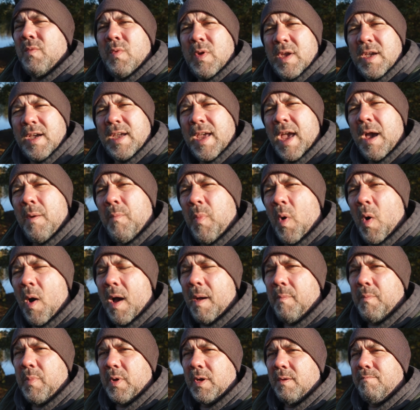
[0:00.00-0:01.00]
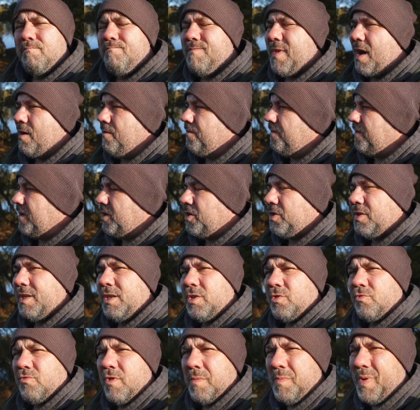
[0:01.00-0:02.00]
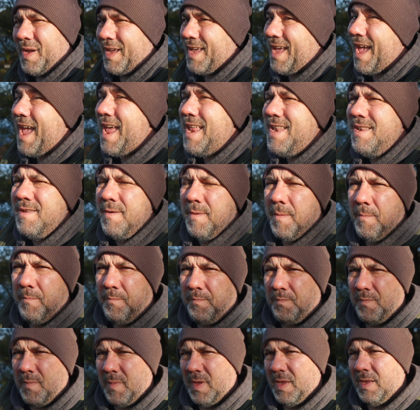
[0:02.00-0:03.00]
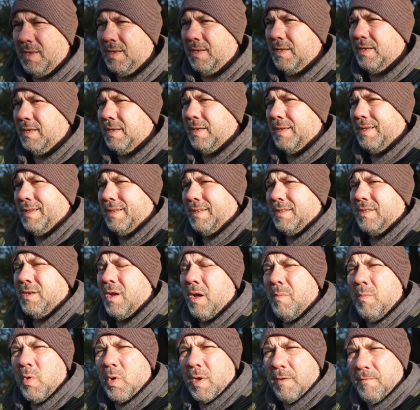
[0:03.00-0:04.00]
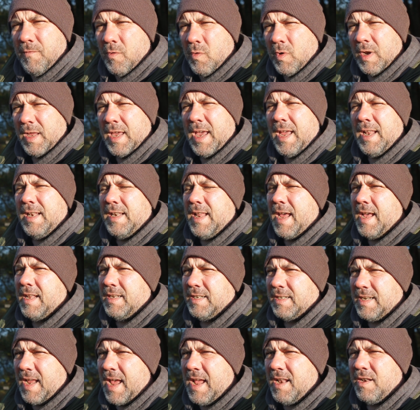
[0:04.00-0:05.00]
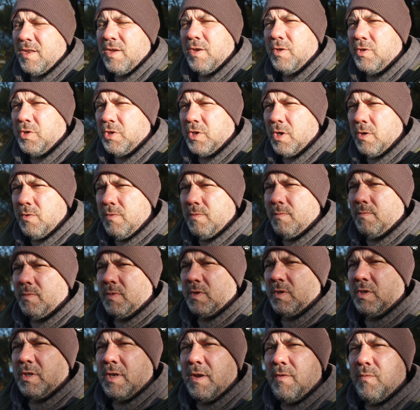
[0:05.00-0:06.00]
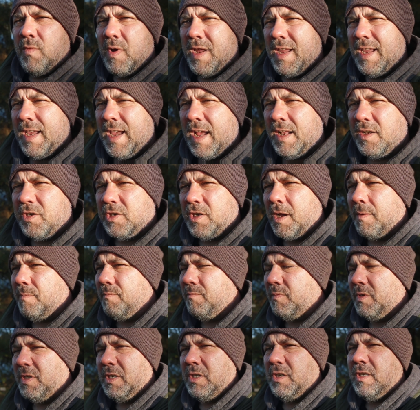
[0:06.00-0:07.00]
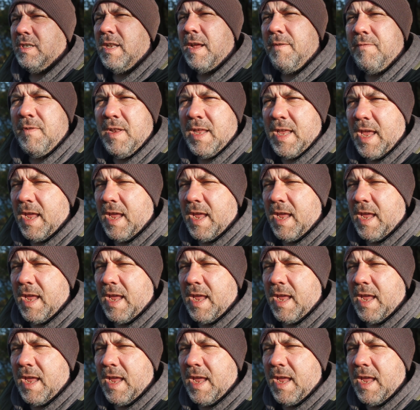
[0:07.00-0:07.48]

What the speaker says: we could get a bite, but no fish this trip again. So I'm looking forward to getting down Sandhurst soon and see if we can catch some, because it's definitely